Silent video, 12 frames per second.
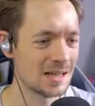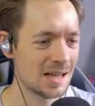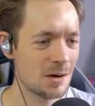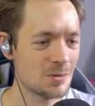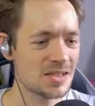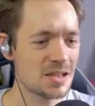
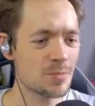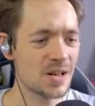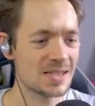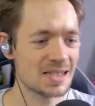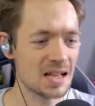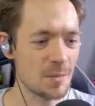How
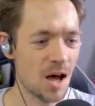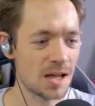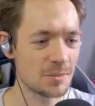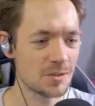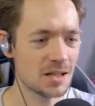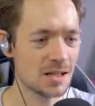simplistic am
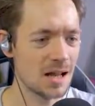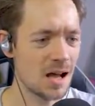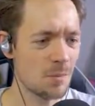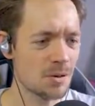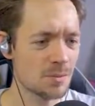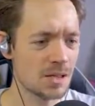I? I'm just like, oh,
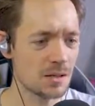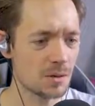I wonder where...